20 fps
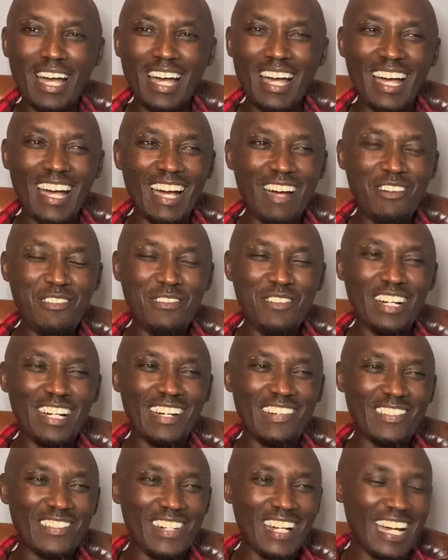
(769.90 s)
our
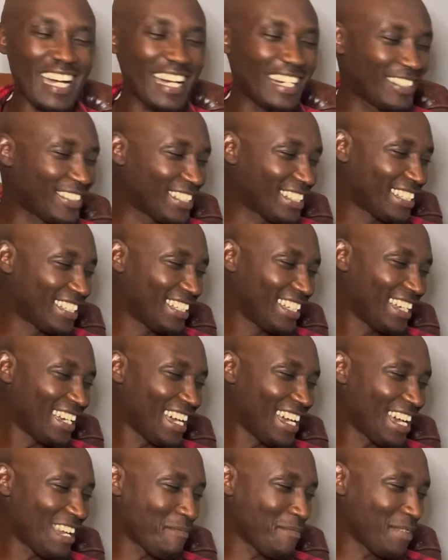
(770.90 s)
crown,
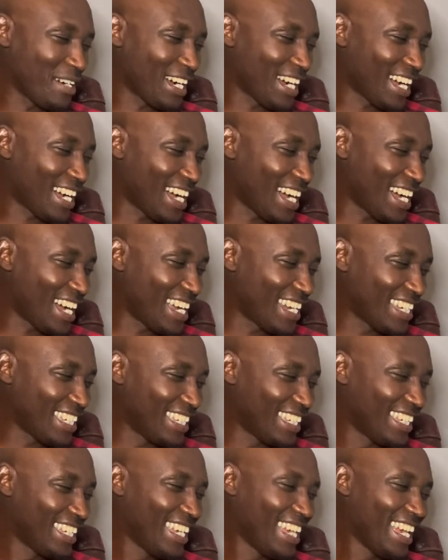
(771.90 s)
El Bakali.
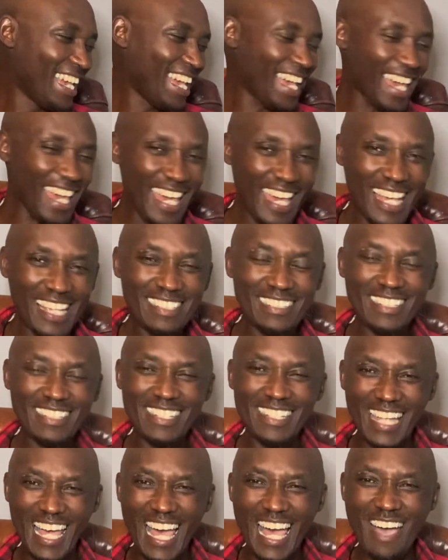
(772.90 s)
Hands
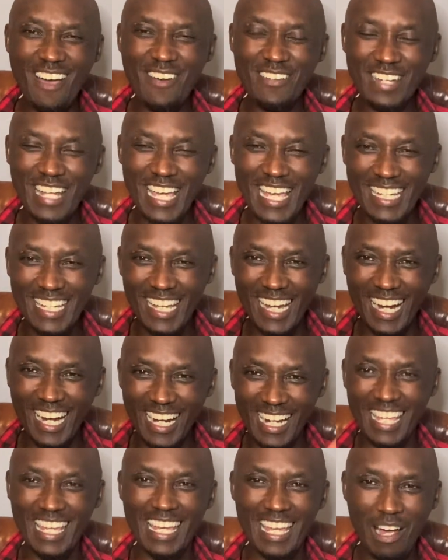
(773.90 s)
down, I
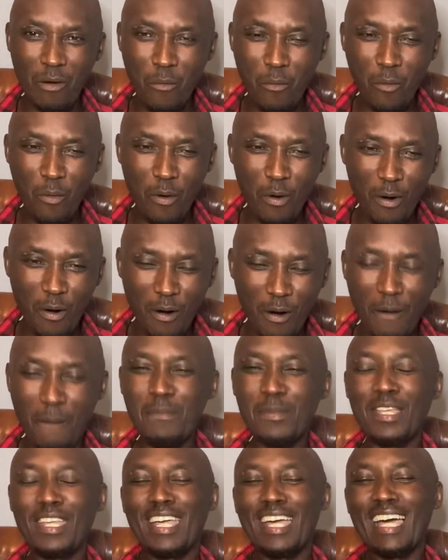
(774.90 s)
declare war.
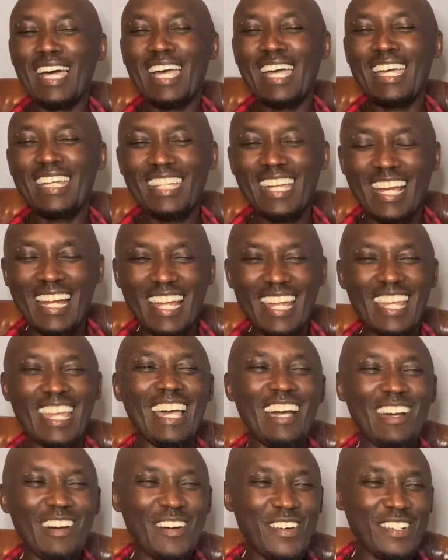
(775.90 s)
I declare
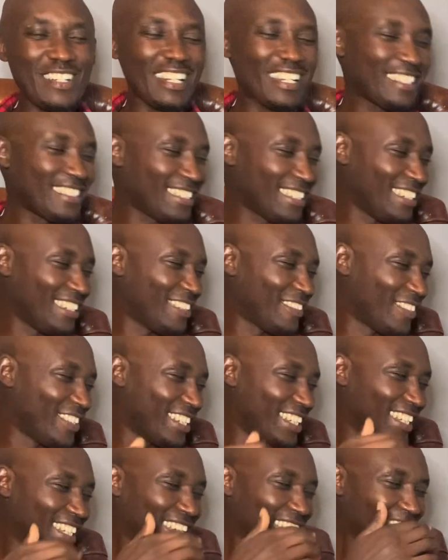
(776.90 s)
ownership.
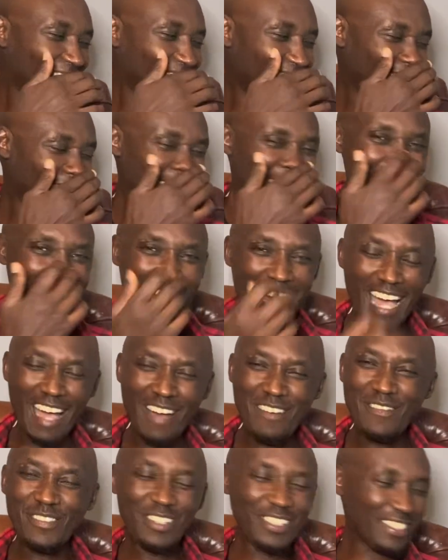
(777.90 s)

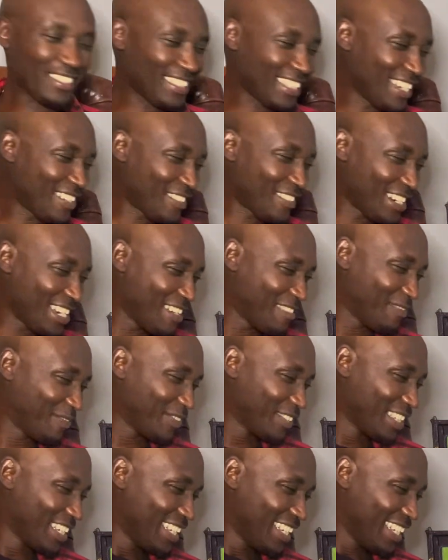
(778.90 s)
Amos Serem,
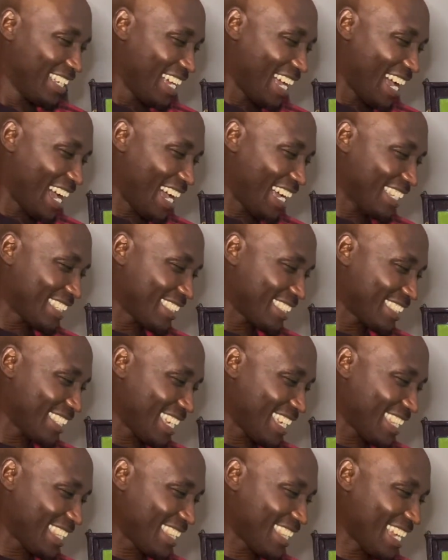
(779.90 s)
I
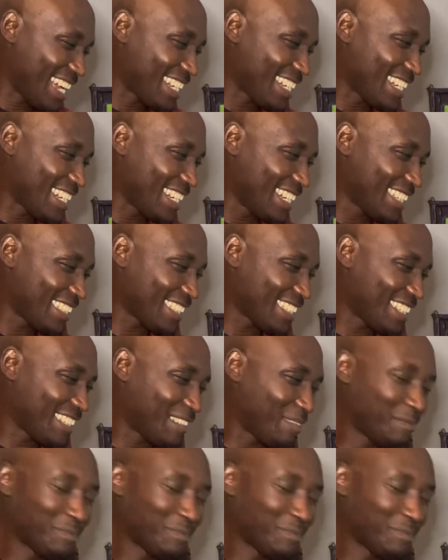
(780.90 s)
say that, listen,